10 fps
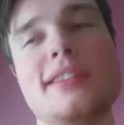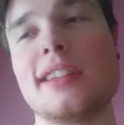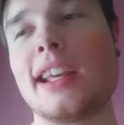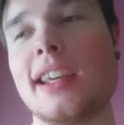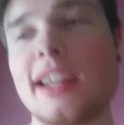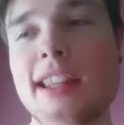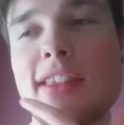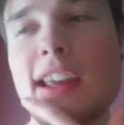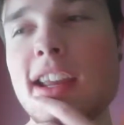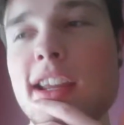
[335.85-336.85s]
Like,
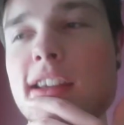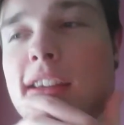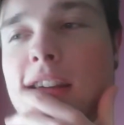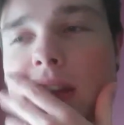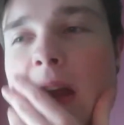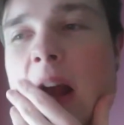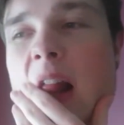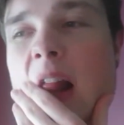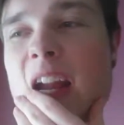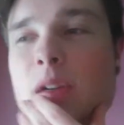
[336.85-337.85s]

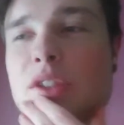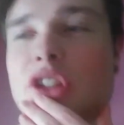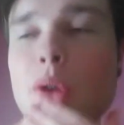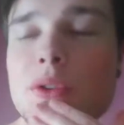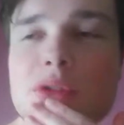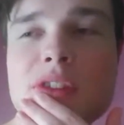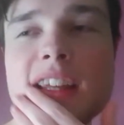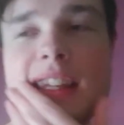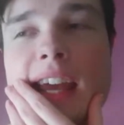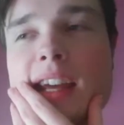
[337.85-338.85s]
I was going through the
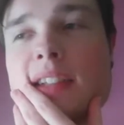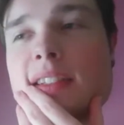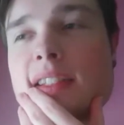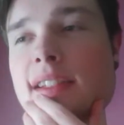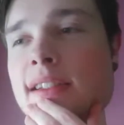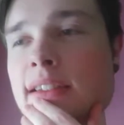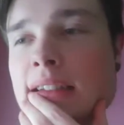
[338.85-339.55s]
gates.